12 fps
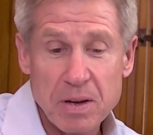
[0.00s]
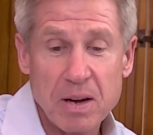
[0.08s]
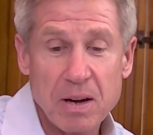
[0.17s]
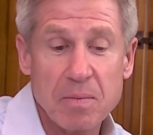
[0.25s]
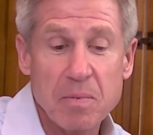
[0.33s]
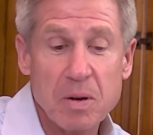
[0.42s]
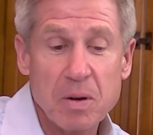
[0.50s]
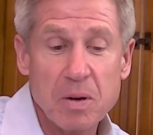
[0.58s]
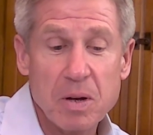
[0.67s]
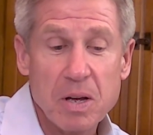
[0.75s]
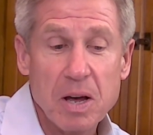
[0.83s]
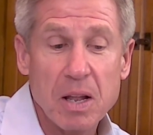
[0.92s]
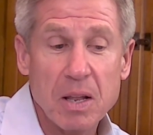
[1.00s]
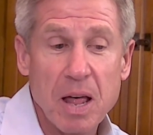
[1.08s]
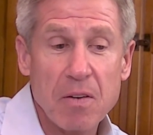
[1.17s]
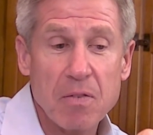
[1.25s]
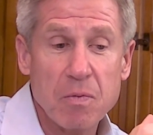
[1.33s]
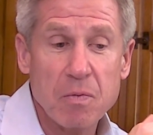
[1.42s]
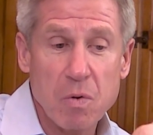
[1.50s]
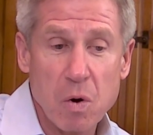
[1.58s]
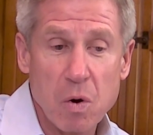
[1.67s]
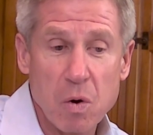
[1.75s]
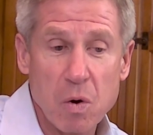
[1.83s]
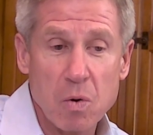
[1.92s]
a lot
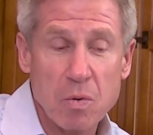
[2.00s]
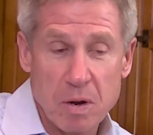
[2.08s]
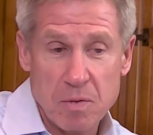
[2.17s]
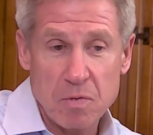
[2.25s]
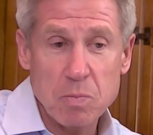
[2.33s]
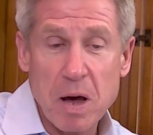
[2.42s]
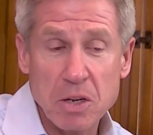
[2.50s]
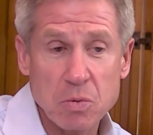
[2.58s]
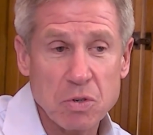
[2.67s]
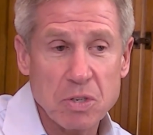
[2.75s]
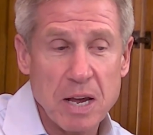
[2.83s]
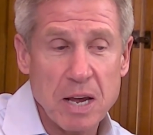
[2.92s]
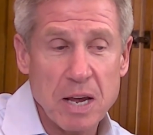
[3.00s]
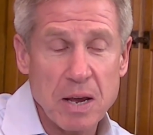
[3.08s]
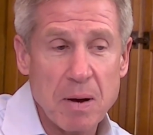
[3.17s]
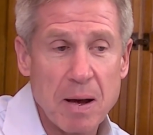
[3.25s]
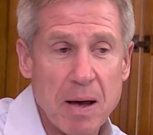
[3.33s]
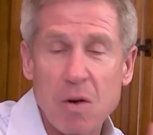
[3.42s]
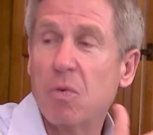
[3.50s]
of respondents will say, "Well, I don't